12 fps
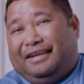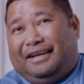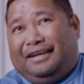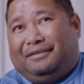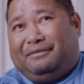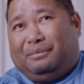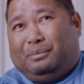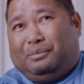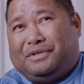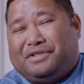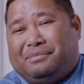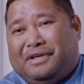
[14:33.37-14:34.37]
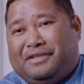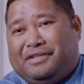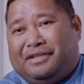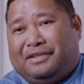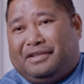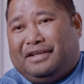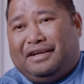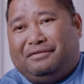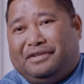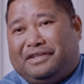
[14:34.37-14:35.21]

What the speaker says: it was amazing every